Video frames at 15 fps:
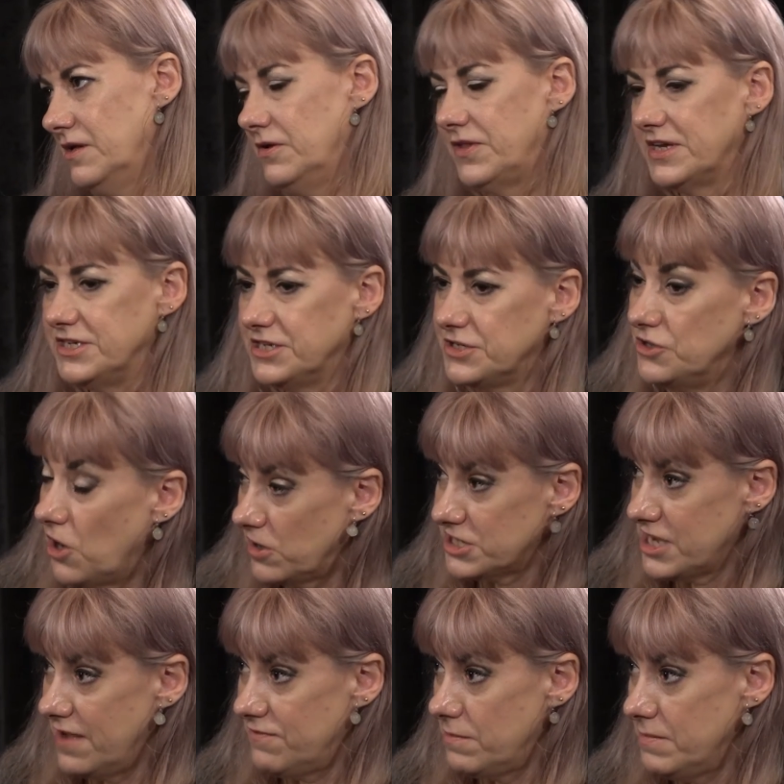They did not
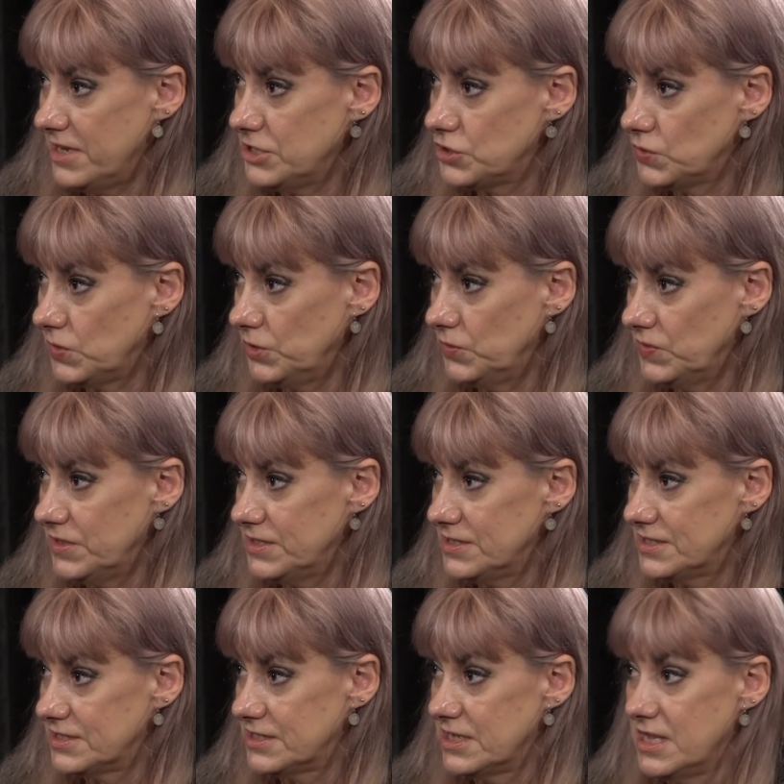have a mental
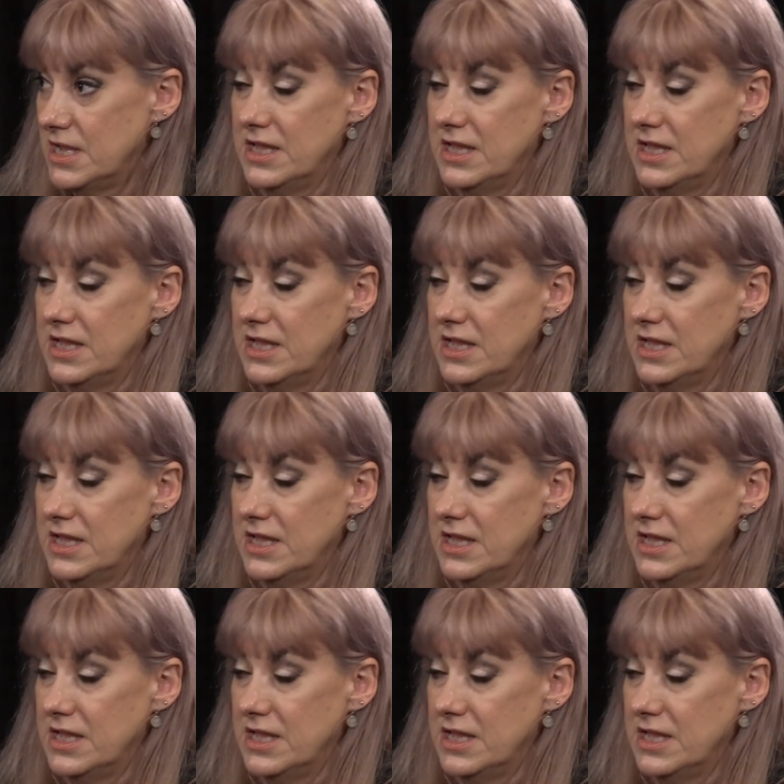illness.